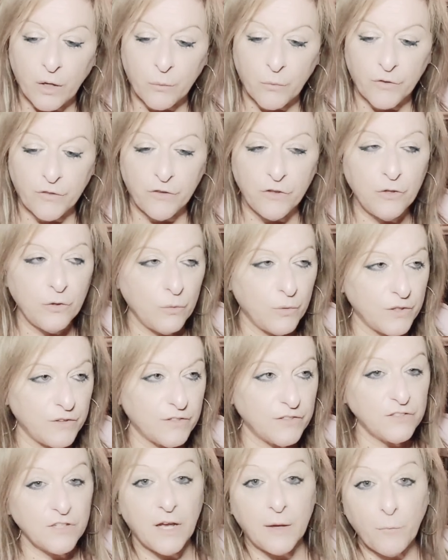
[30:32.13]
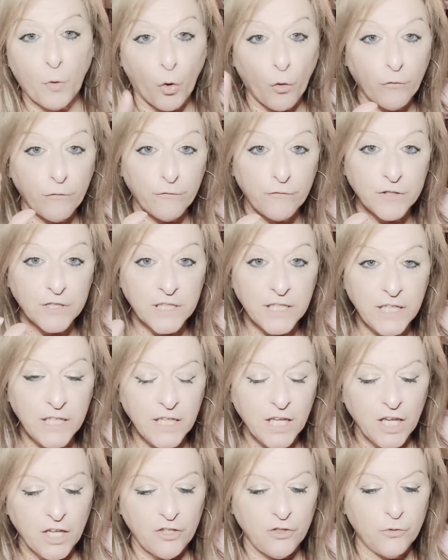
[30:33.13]
with you at the time. Hopefully
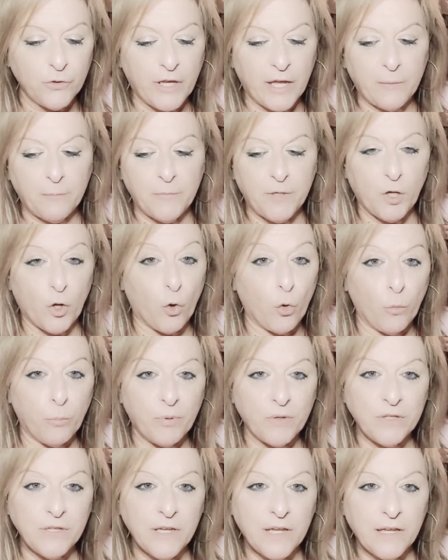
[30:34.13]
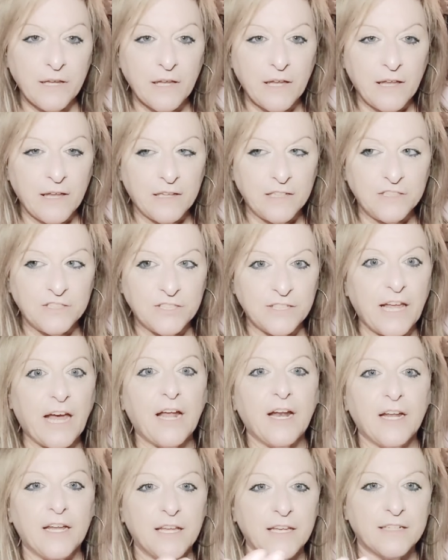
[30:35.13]
you can be open to
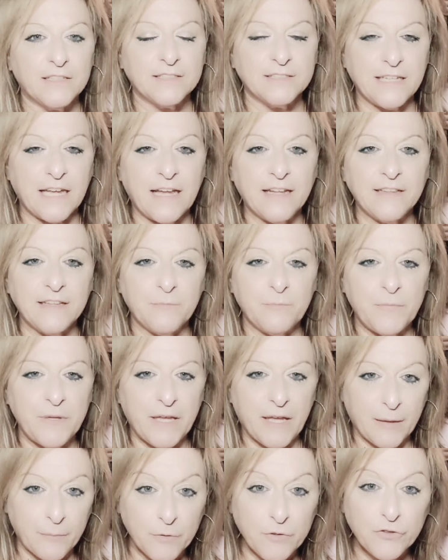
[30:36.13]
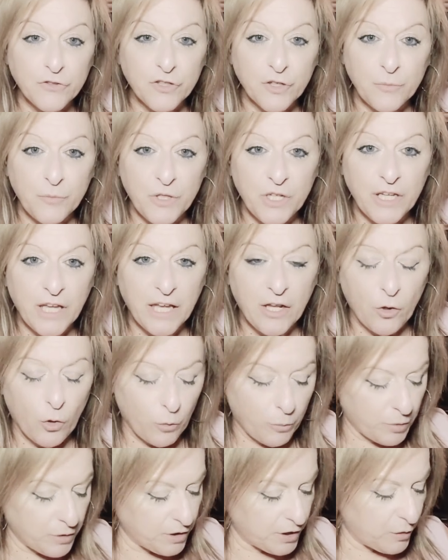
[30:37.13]
that extent and be able to communicate
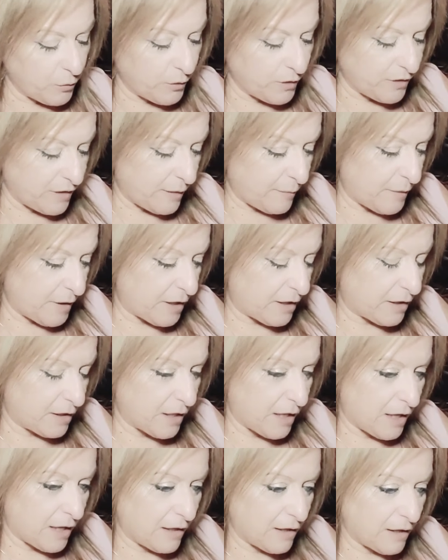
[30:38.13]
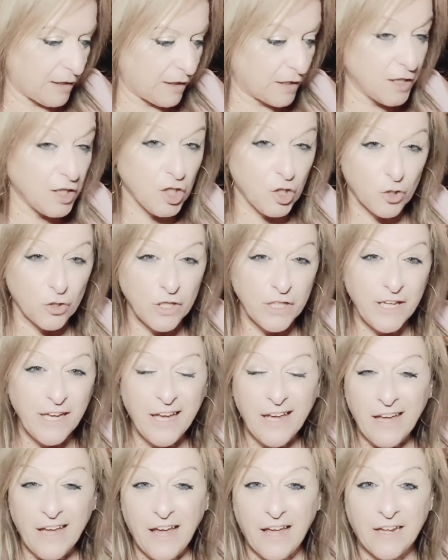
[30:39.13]
openly with them and clearly.
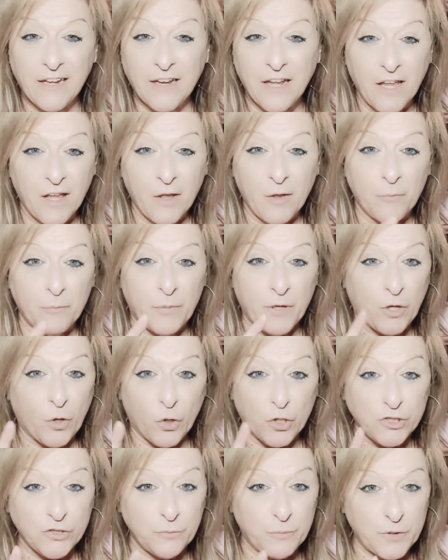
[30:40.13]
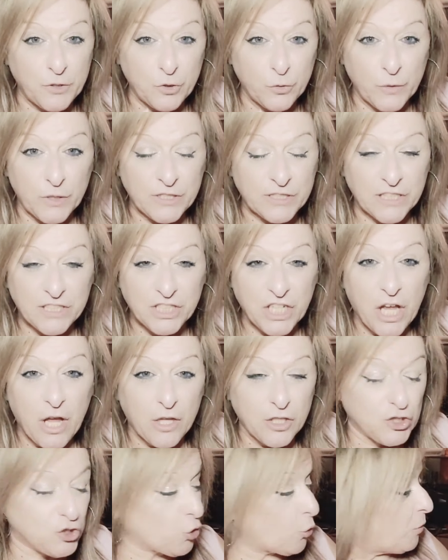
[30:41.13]
And because you've been doing
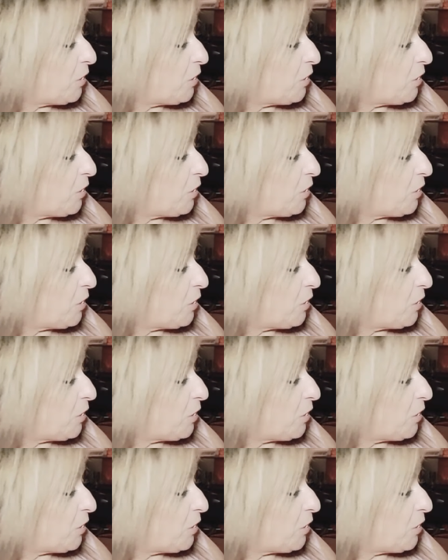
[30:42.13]
so